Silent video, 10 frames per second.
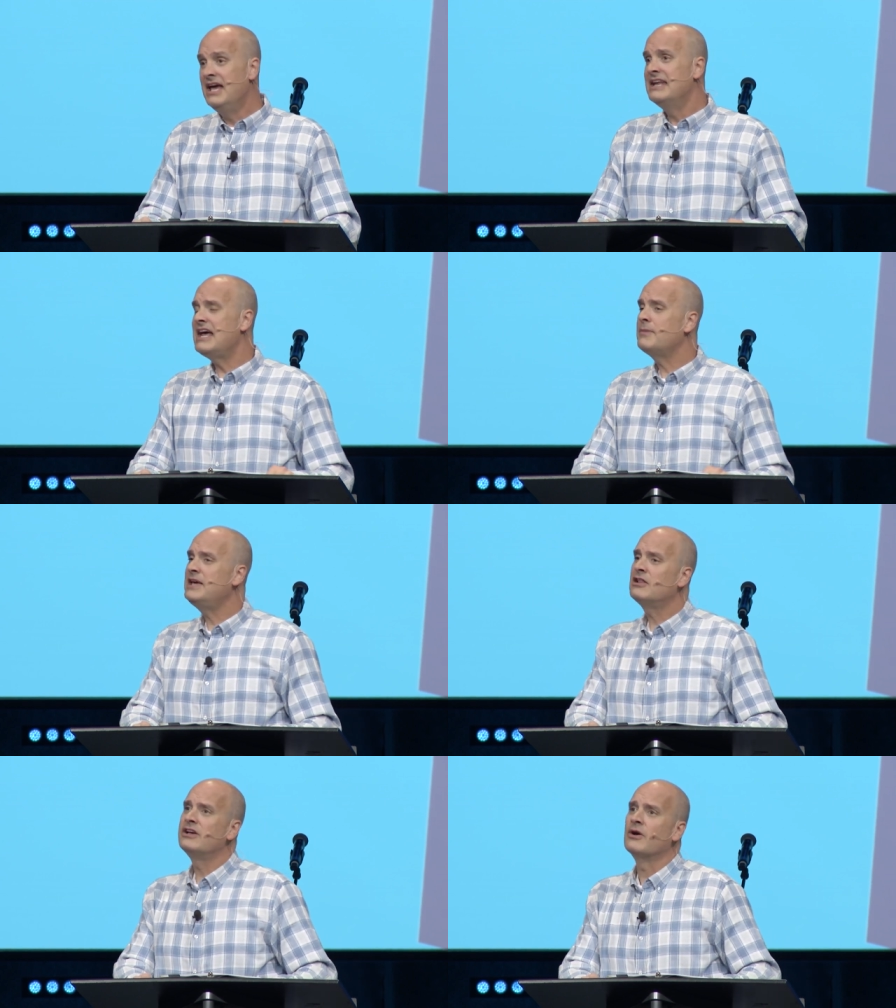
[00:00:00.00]
Now, to be
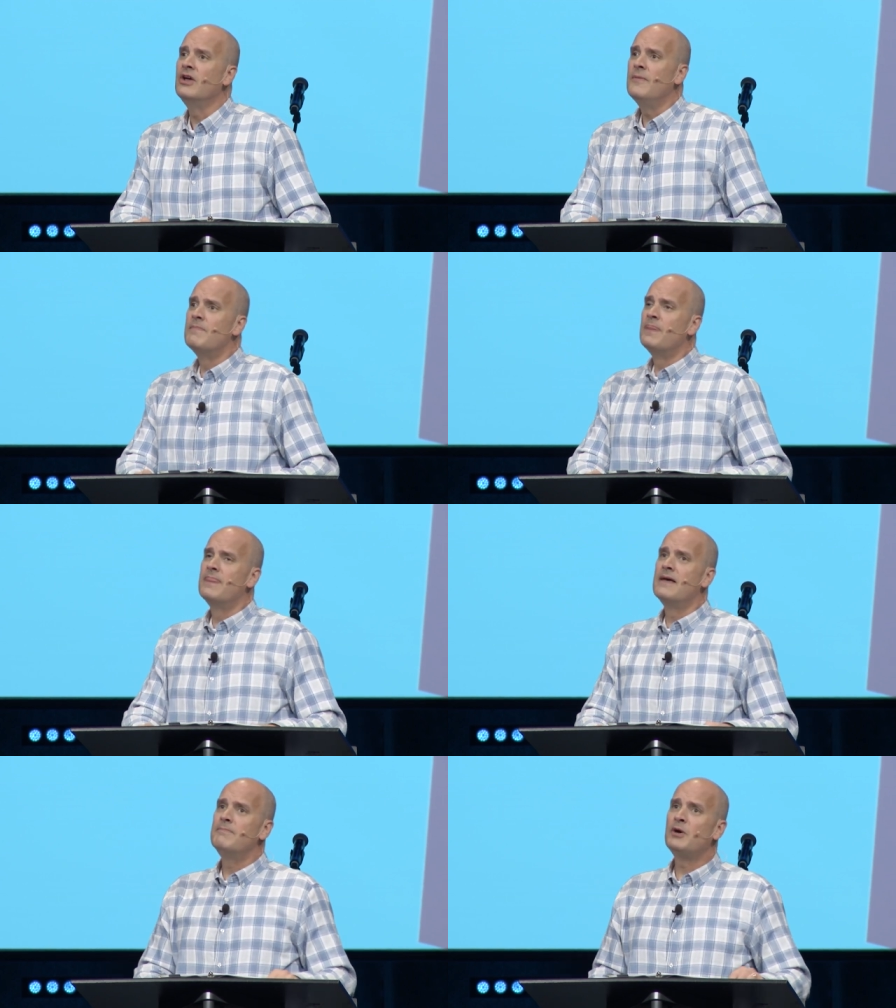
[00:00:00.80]
clear,
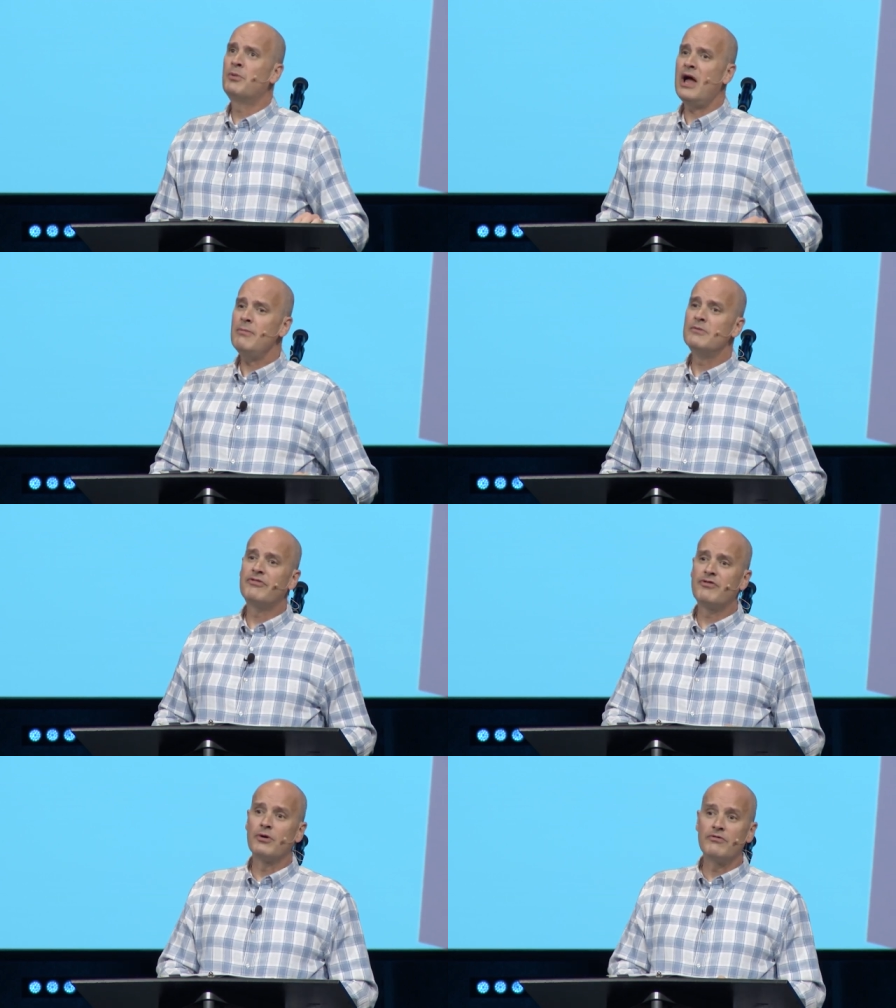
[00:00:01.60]
the problem
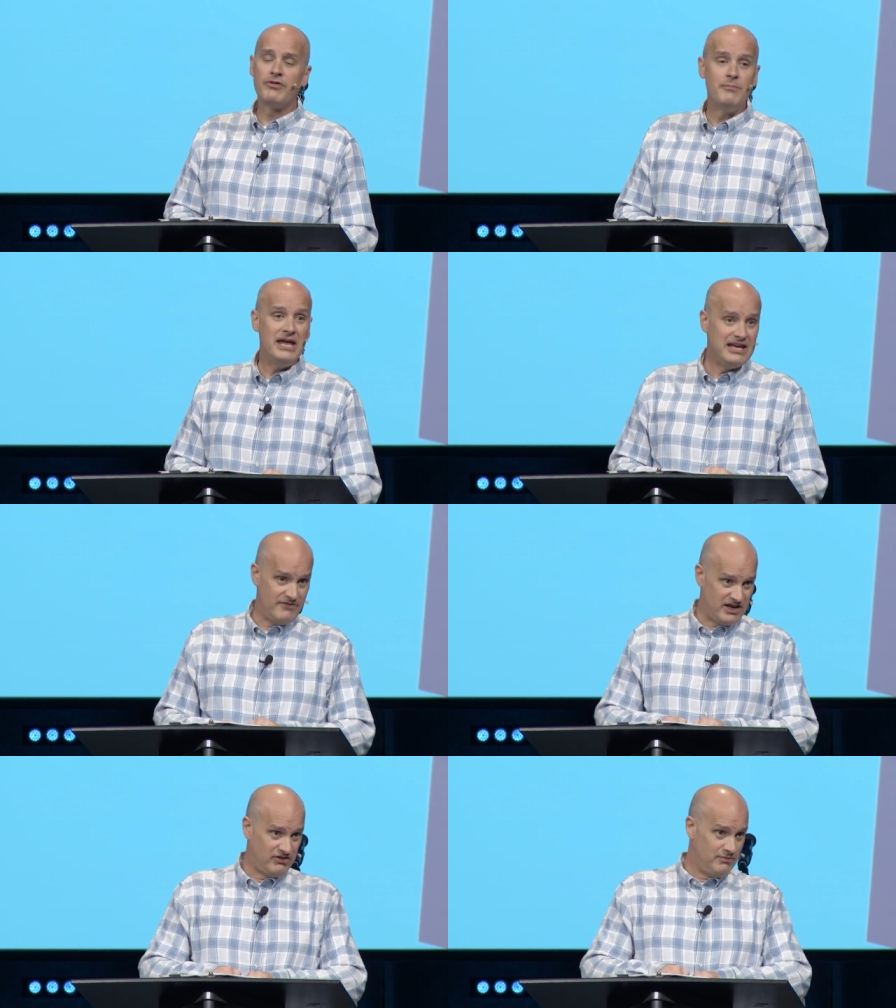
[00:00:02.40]
for, for many of
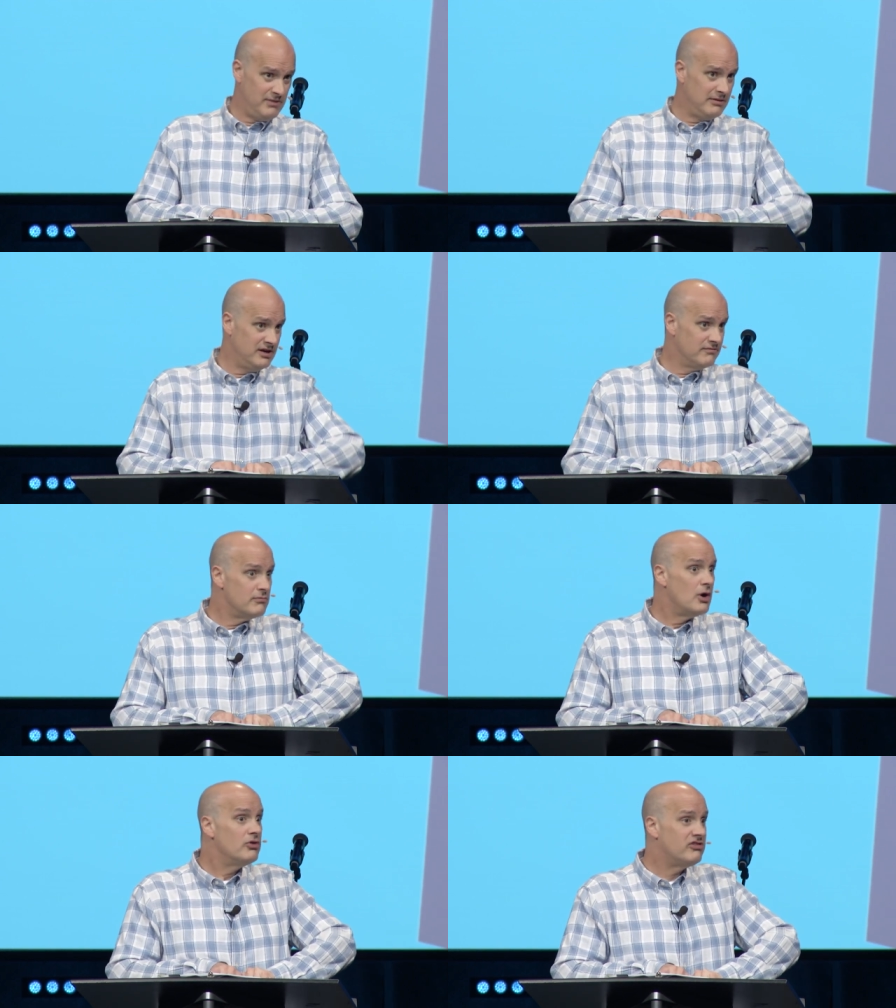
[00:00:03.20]
us, maybe even
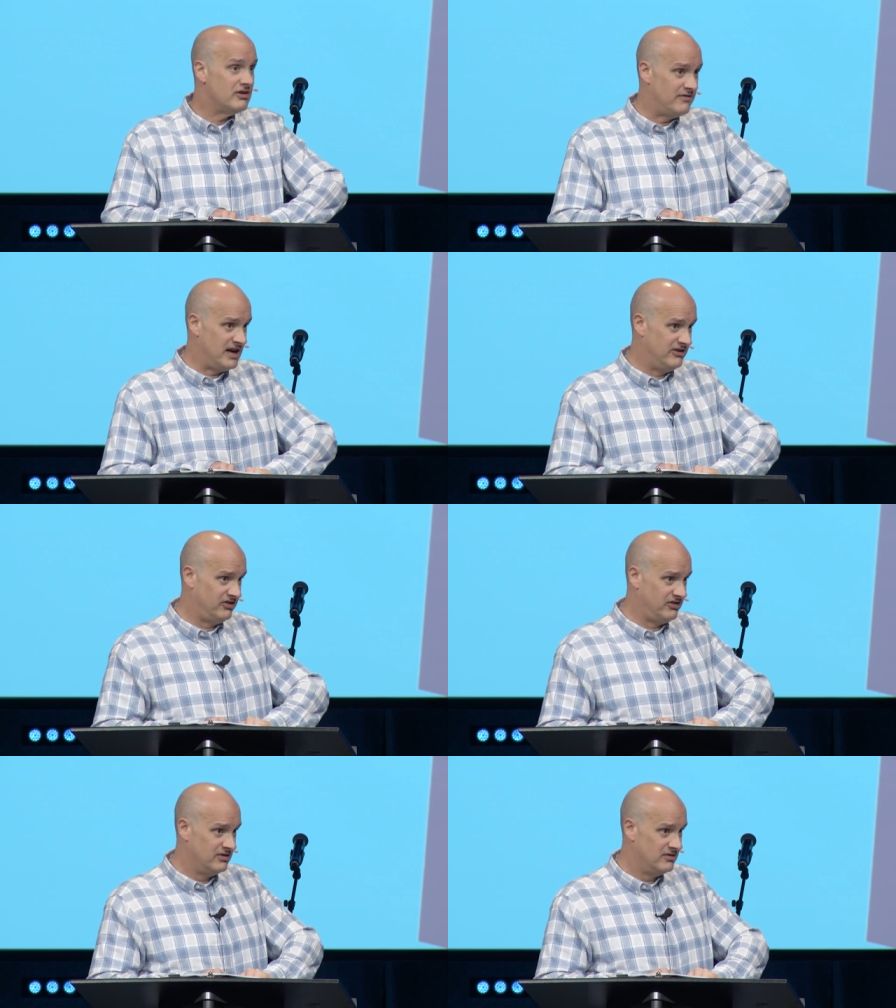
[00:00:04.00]
most of
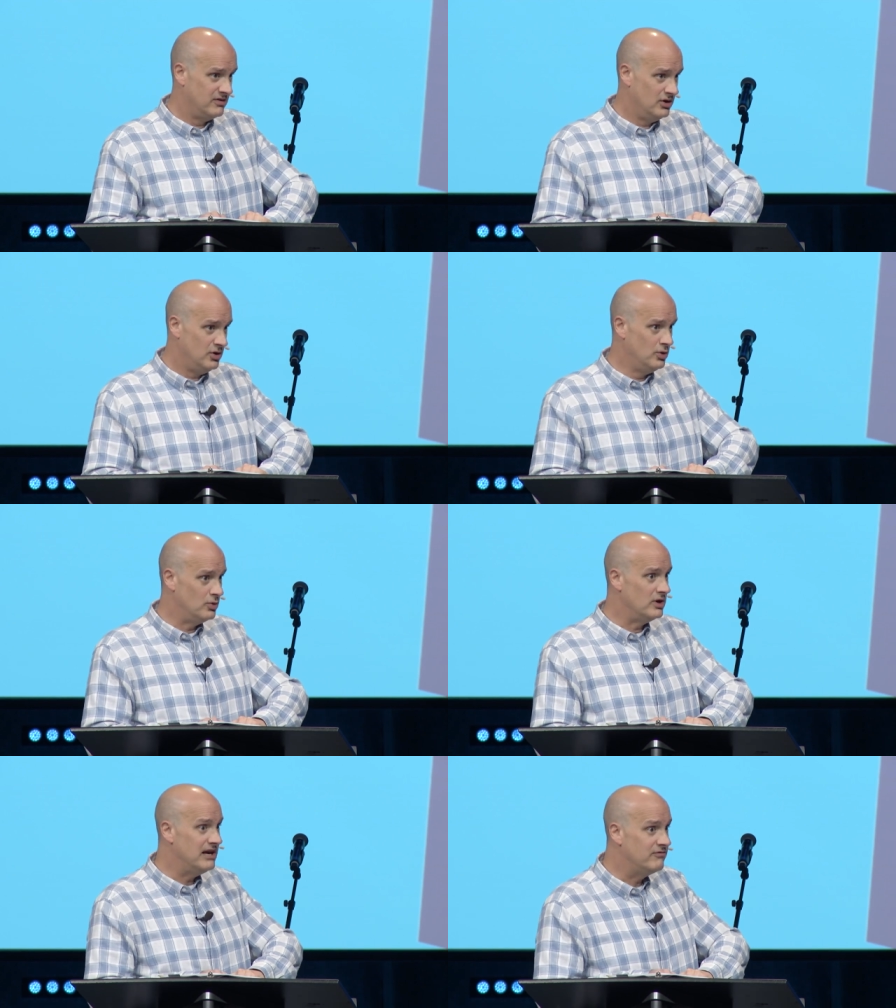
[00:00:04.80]
us,
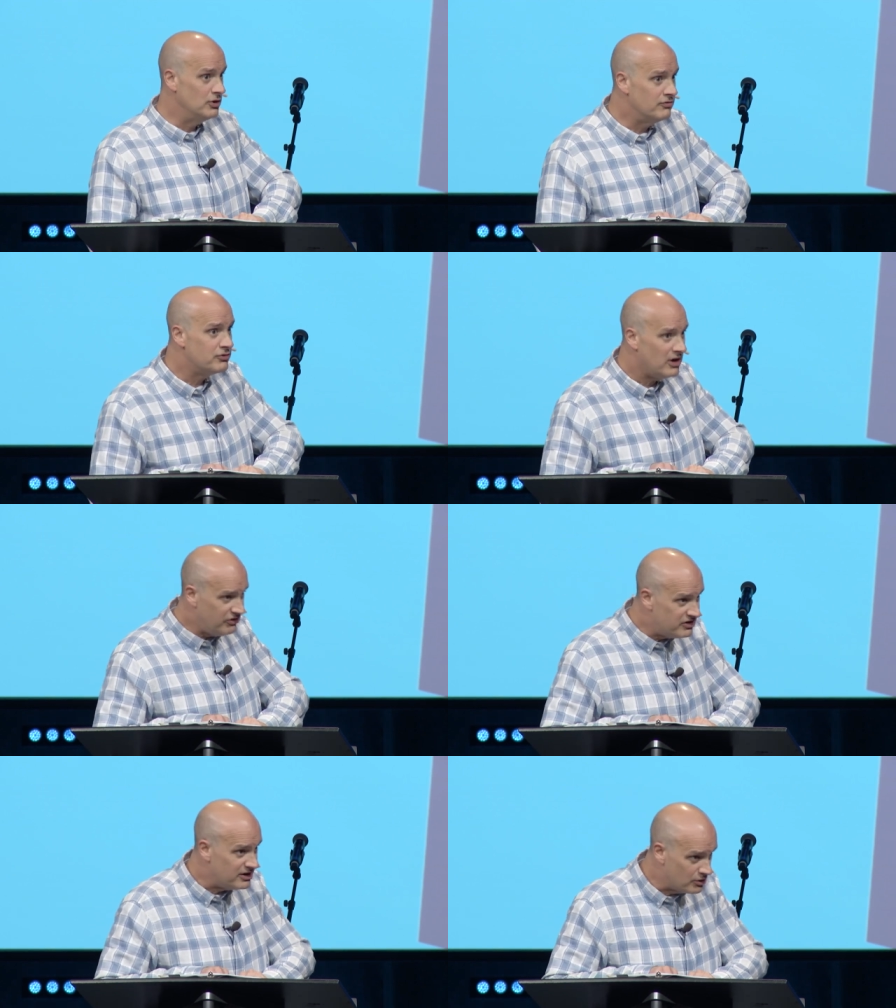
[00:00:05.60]
who, if you've
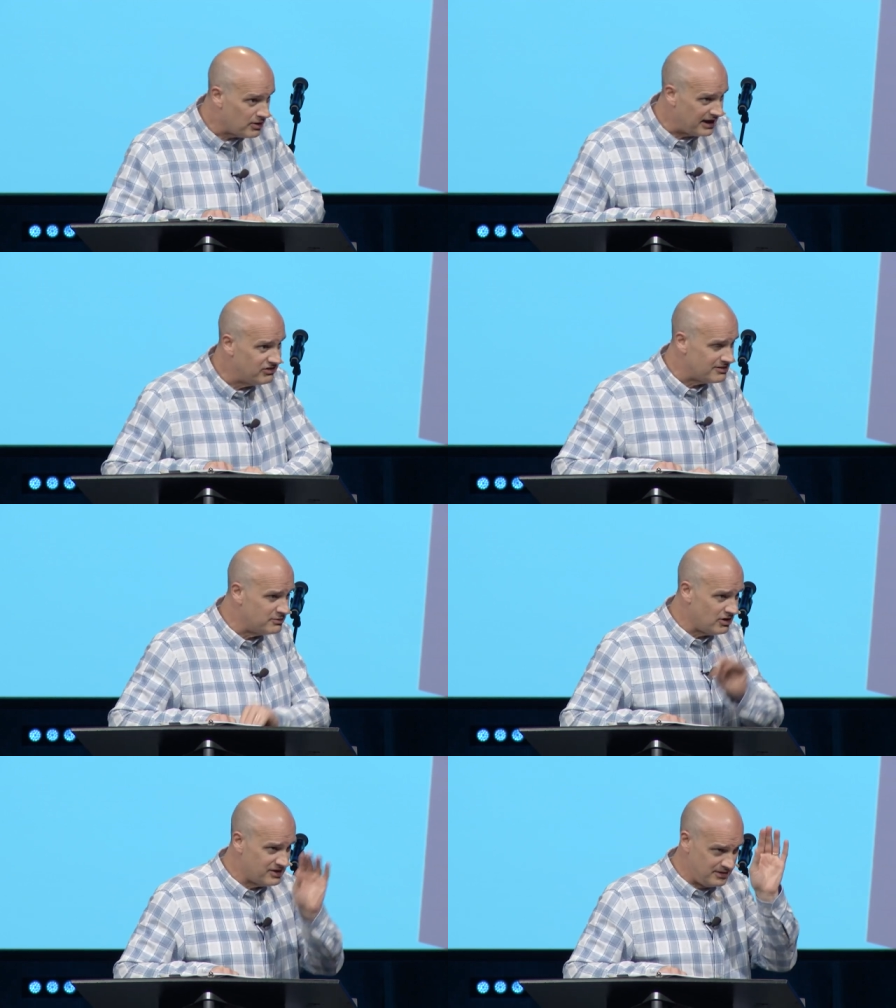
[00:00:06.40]
trusted in Christ, I'm
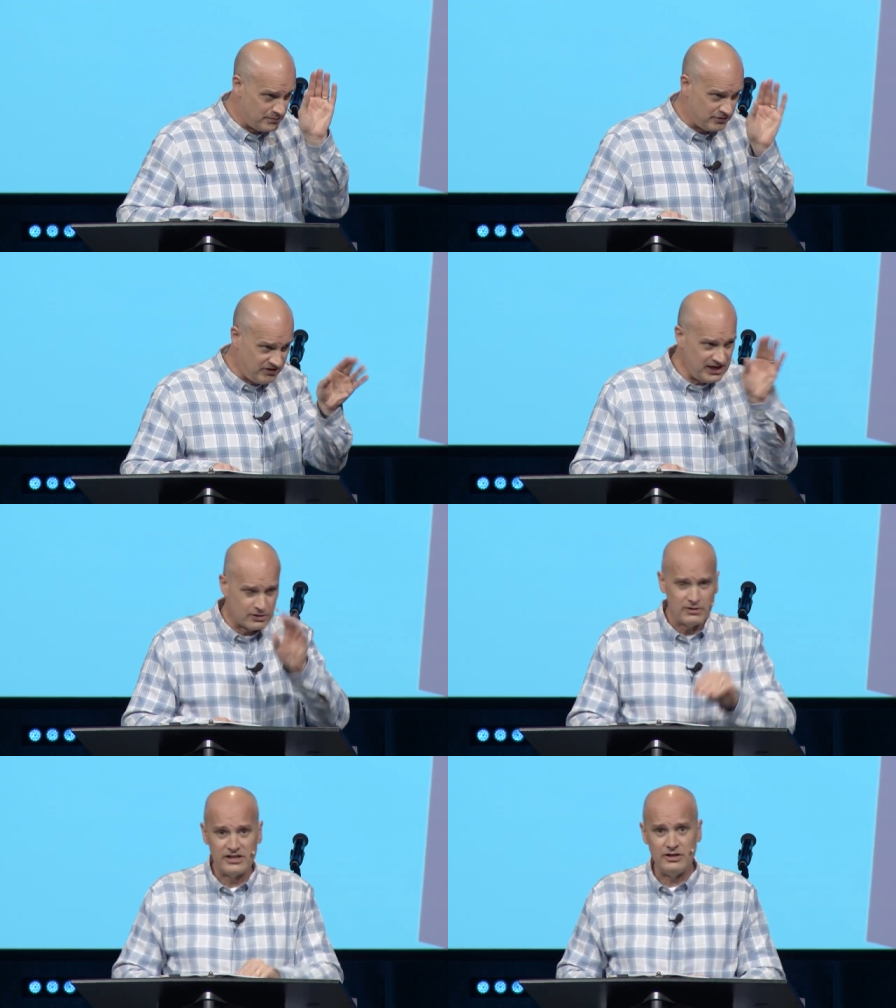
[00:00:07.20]
talking
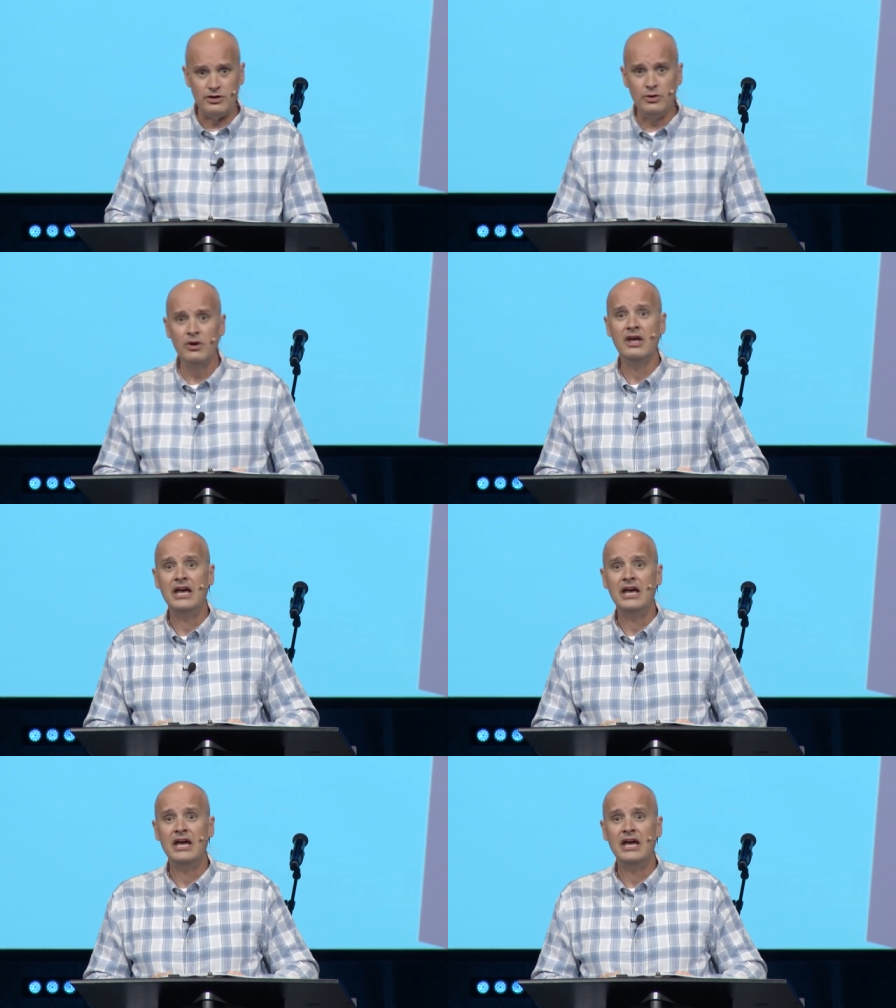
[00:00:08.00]
particularly to you.